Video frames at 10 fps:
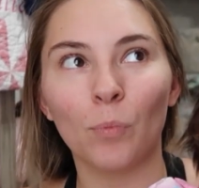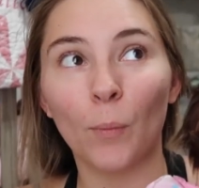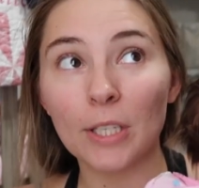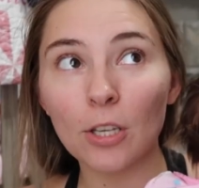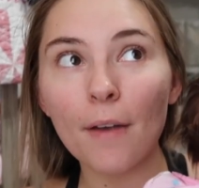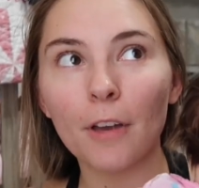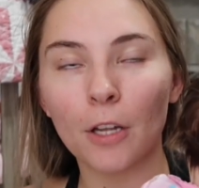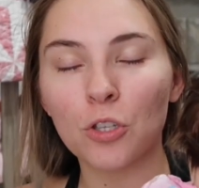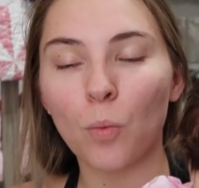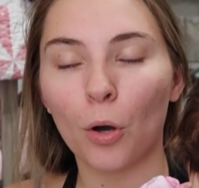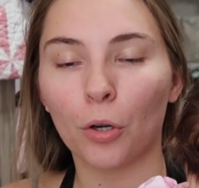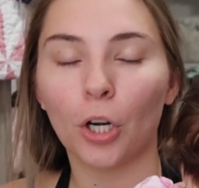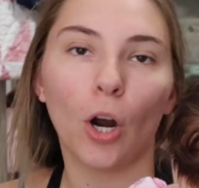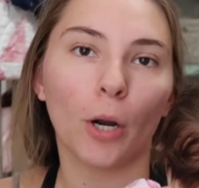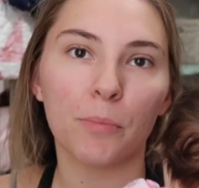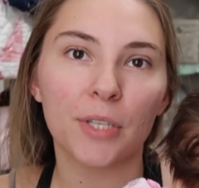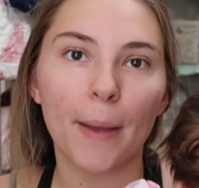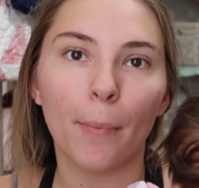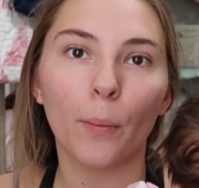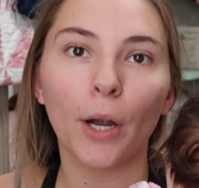we still haven't unswaddled her arms
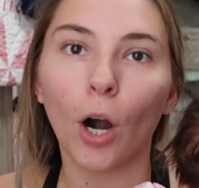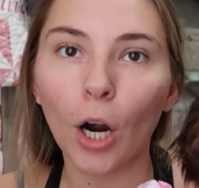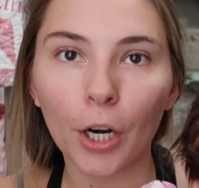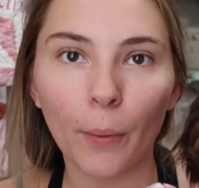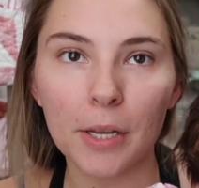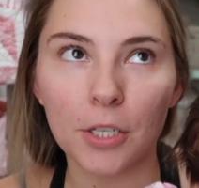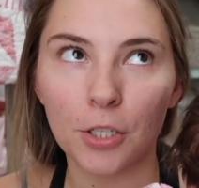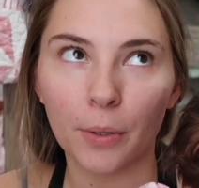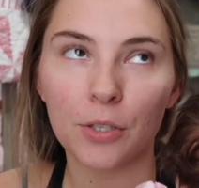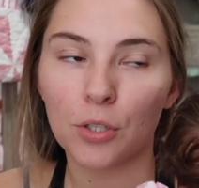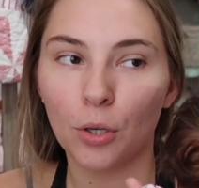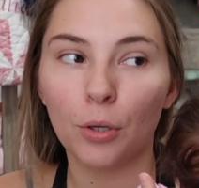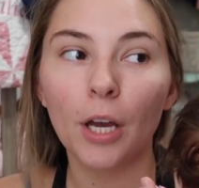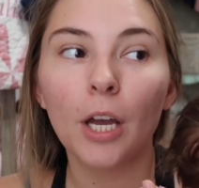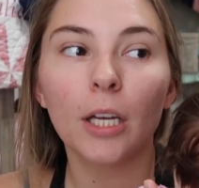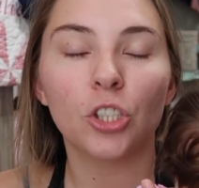yet, but we are going to do it soon.